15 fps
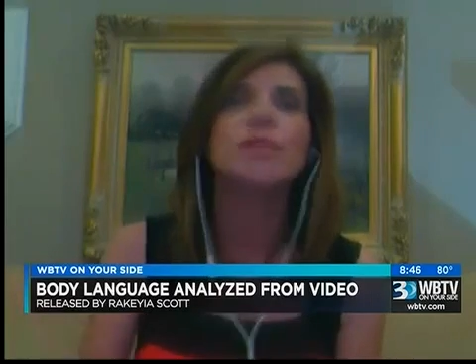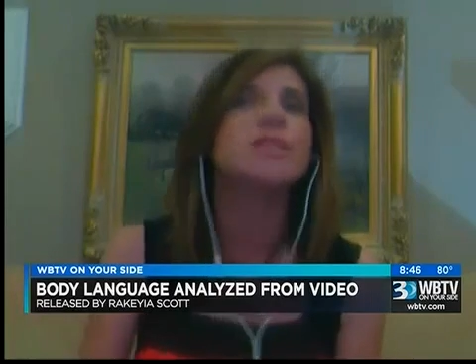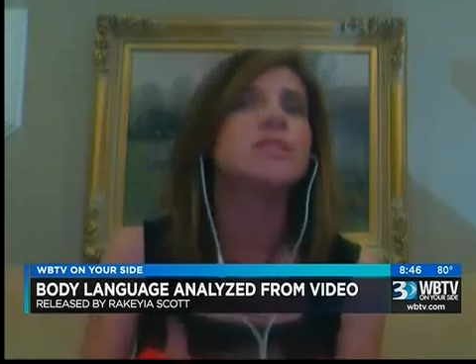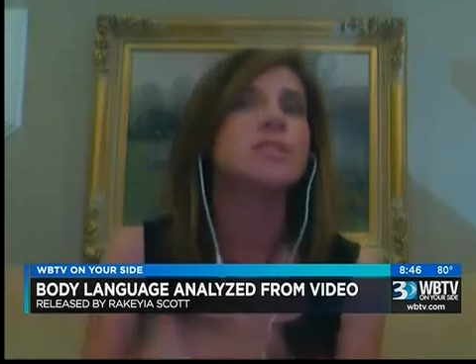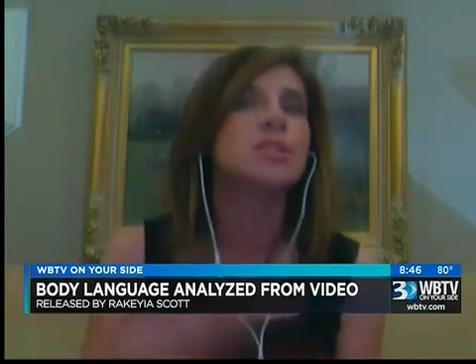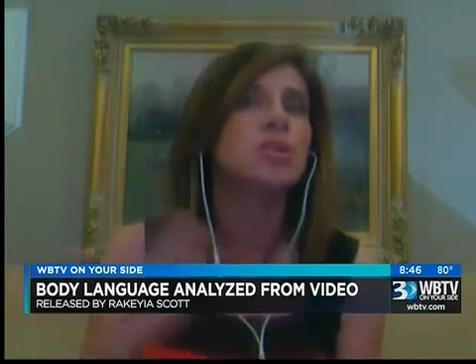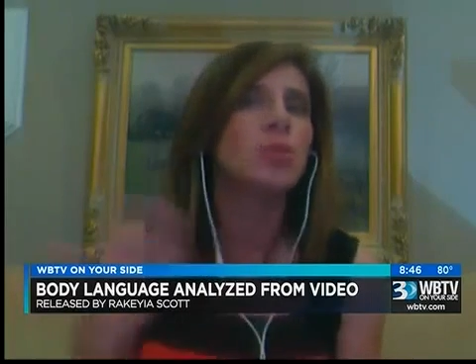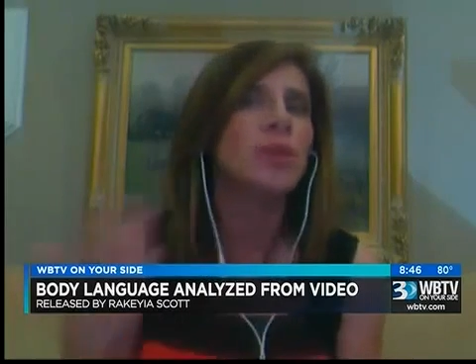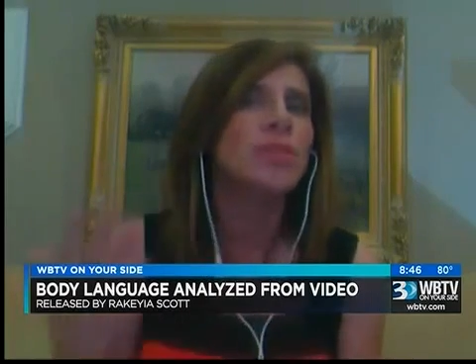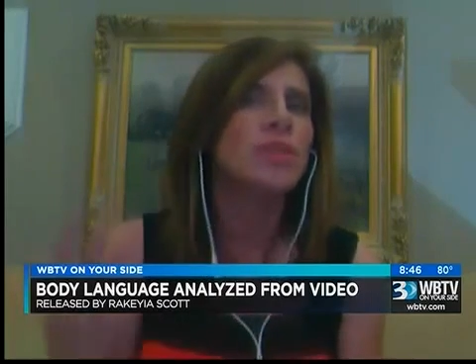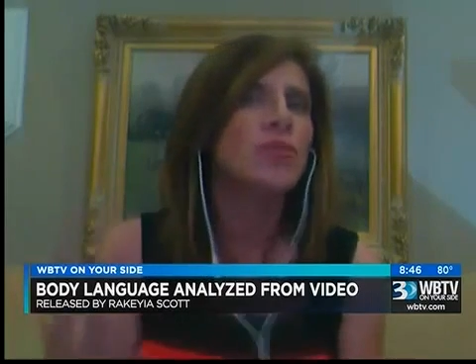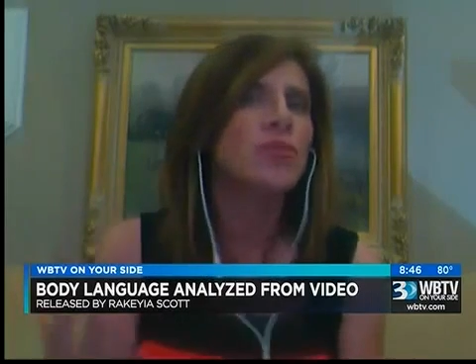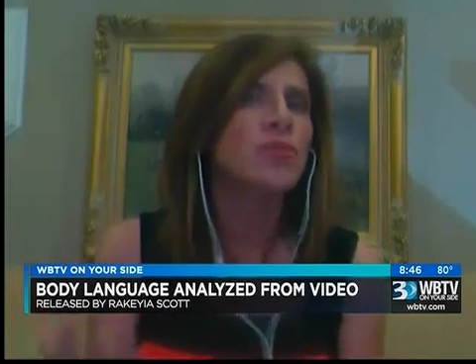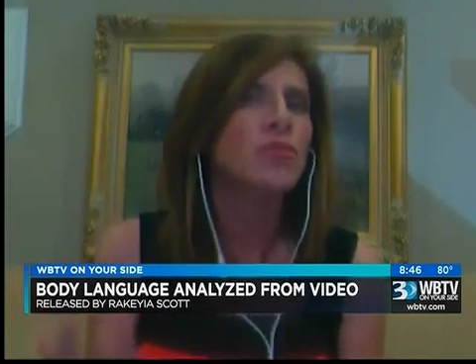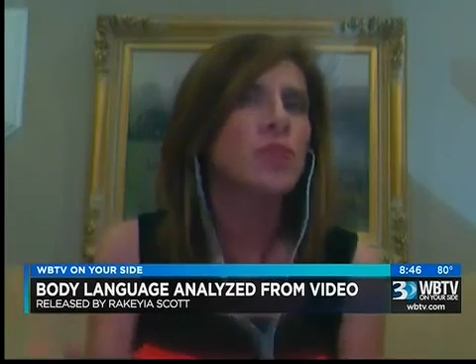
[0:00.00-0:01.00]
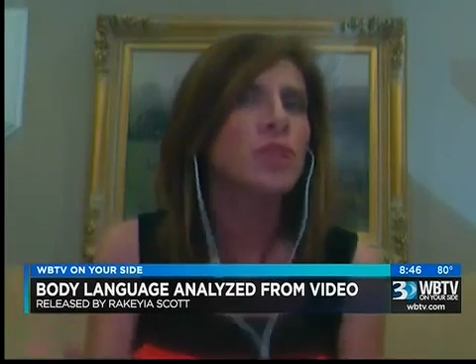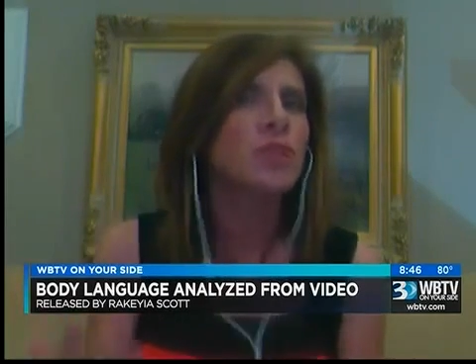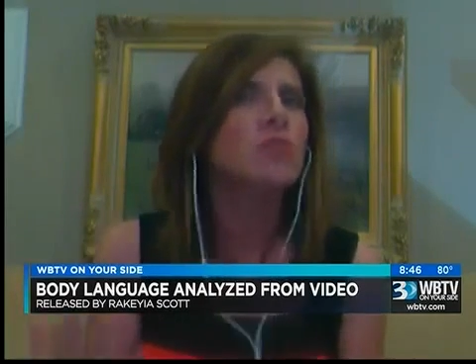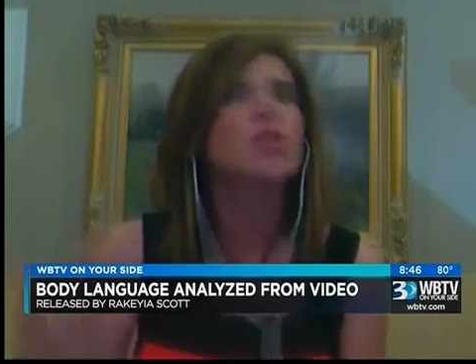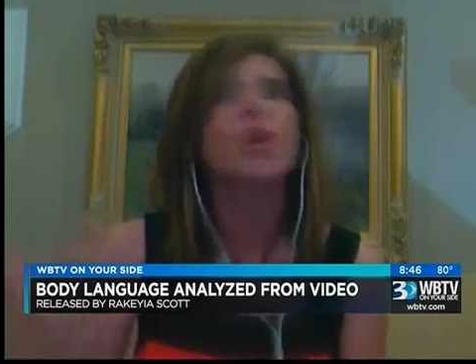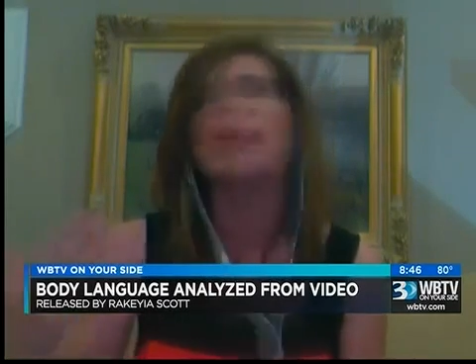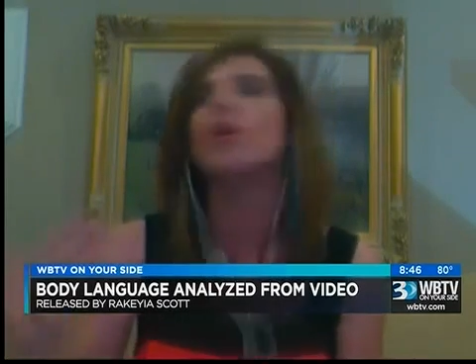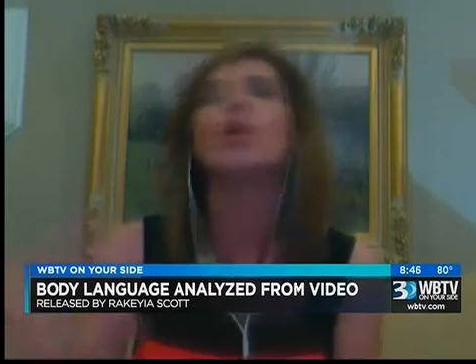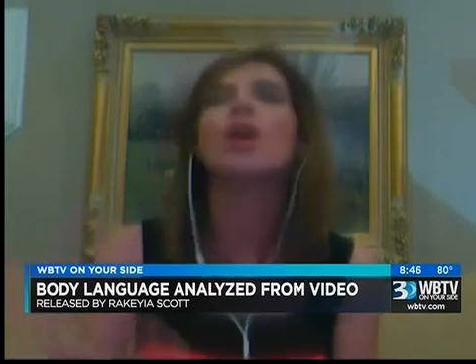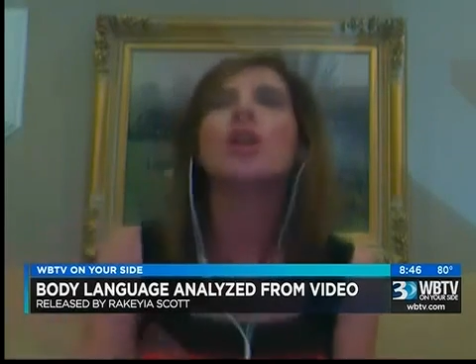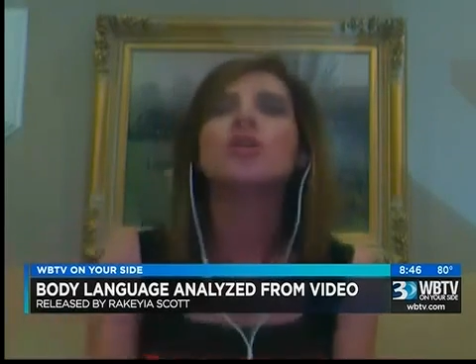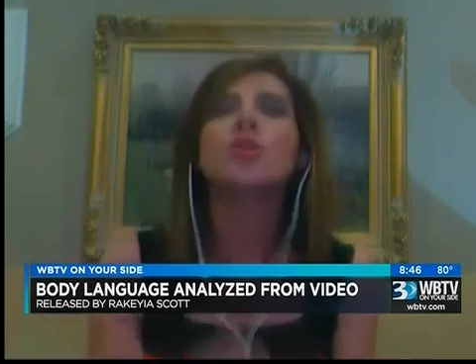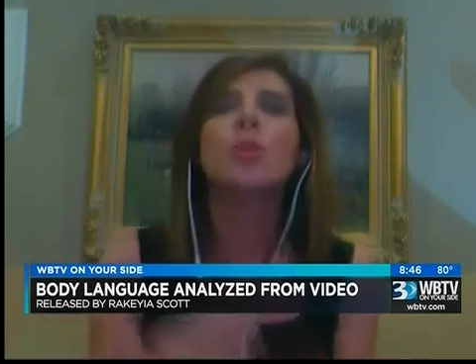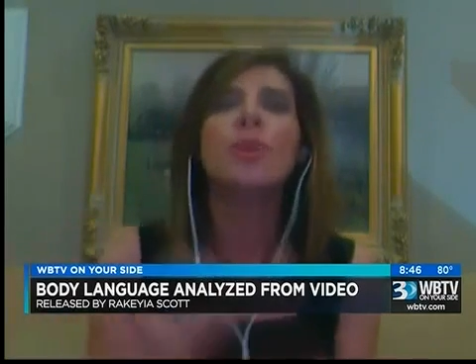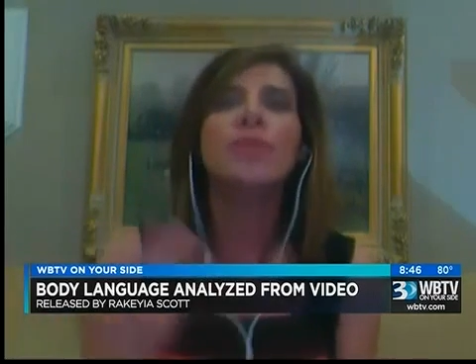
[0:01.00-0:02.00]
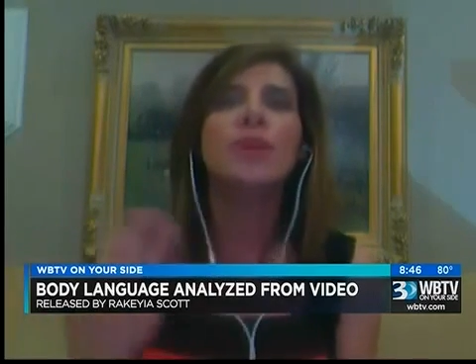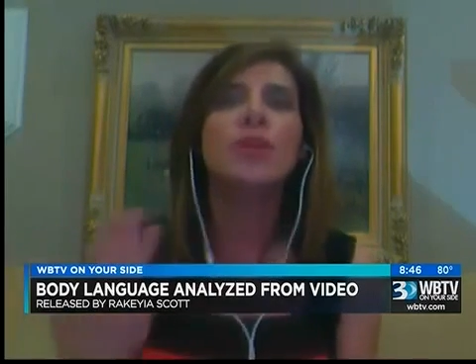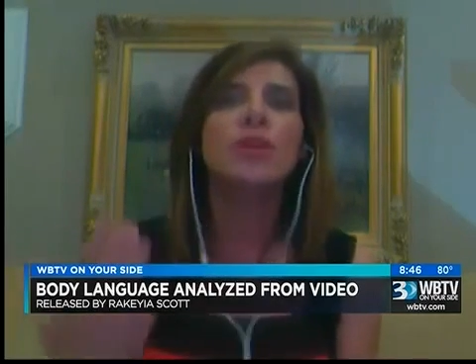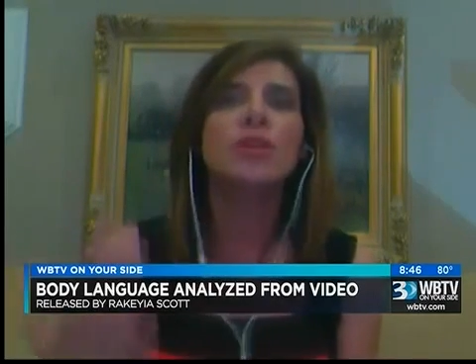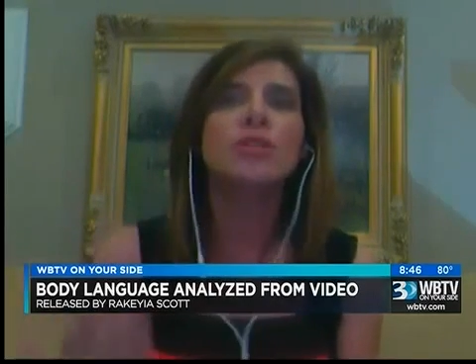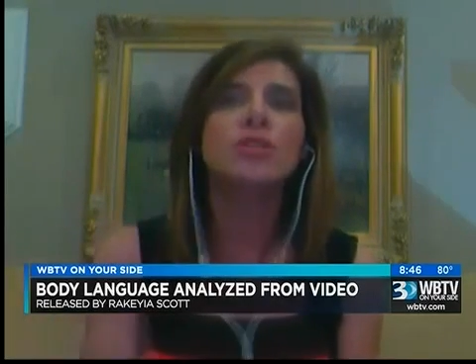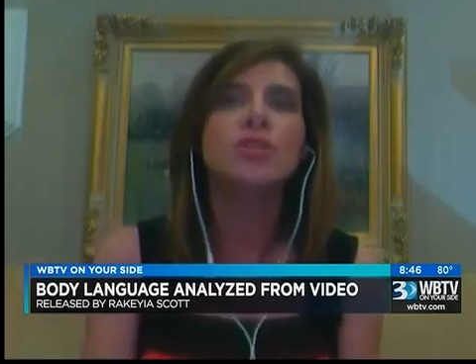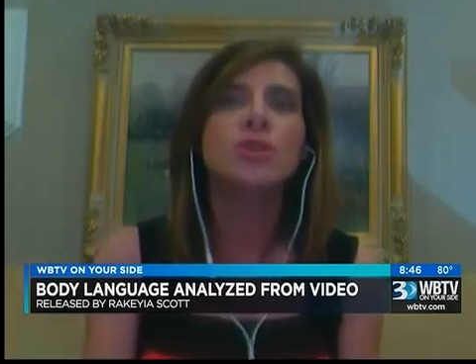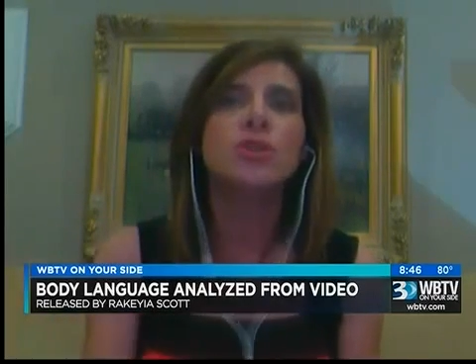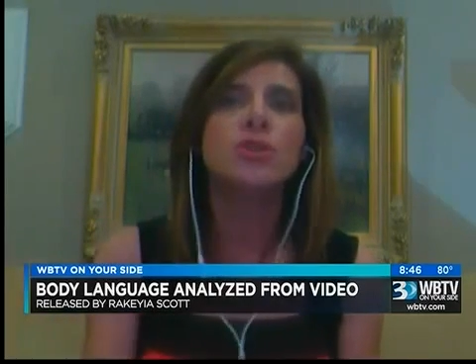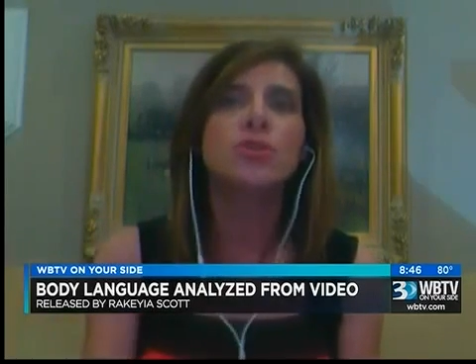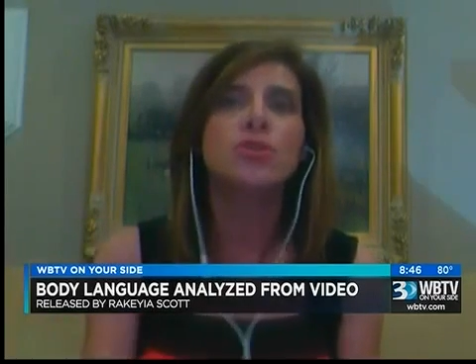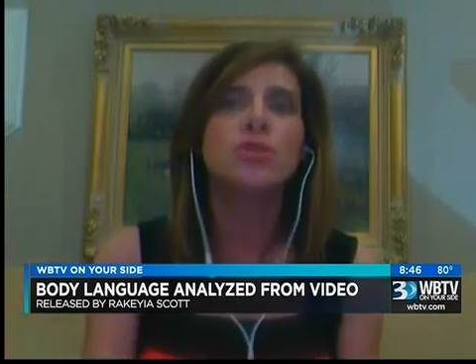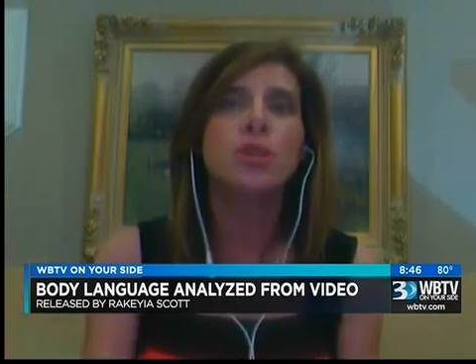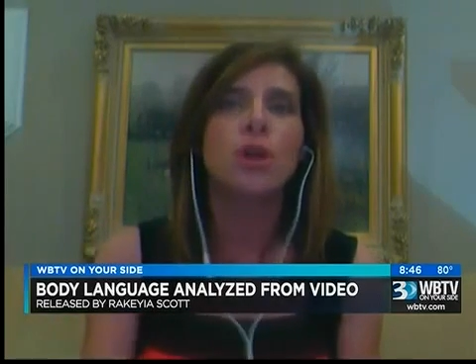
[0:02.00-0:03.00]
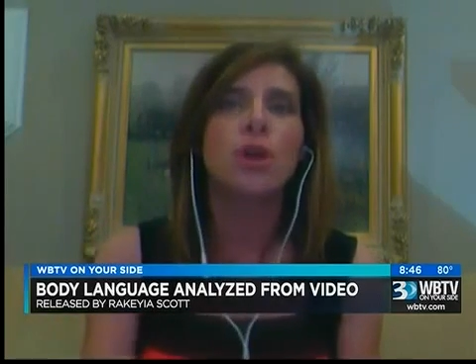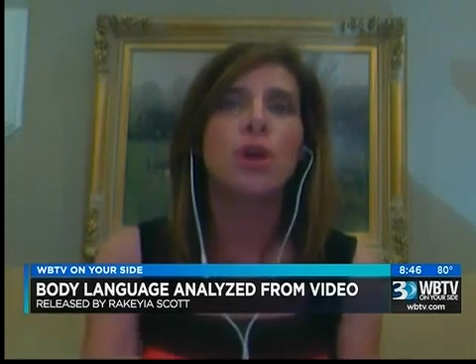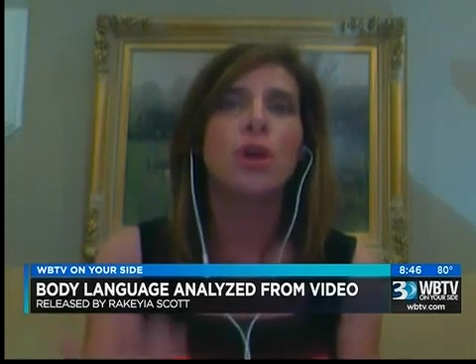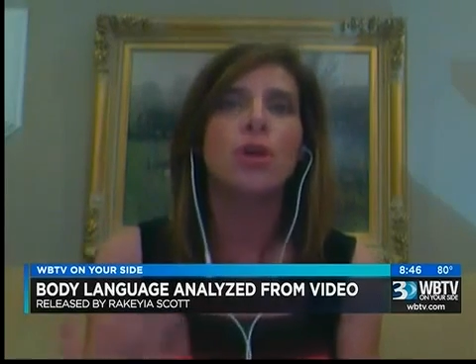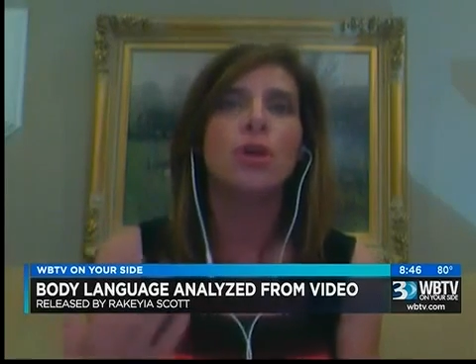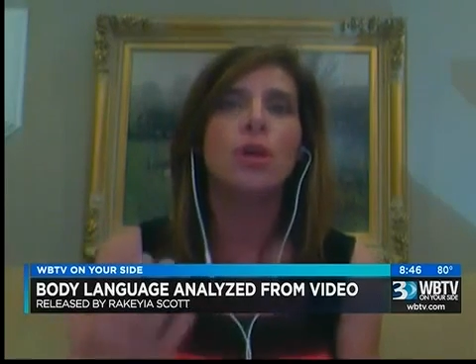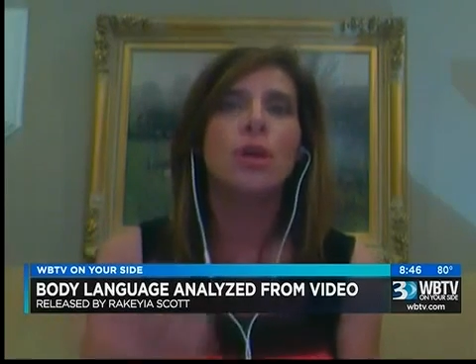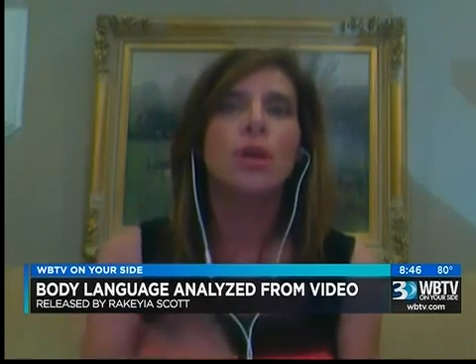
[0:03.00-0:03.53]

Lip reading: listen to what their fears are, to what their concerns are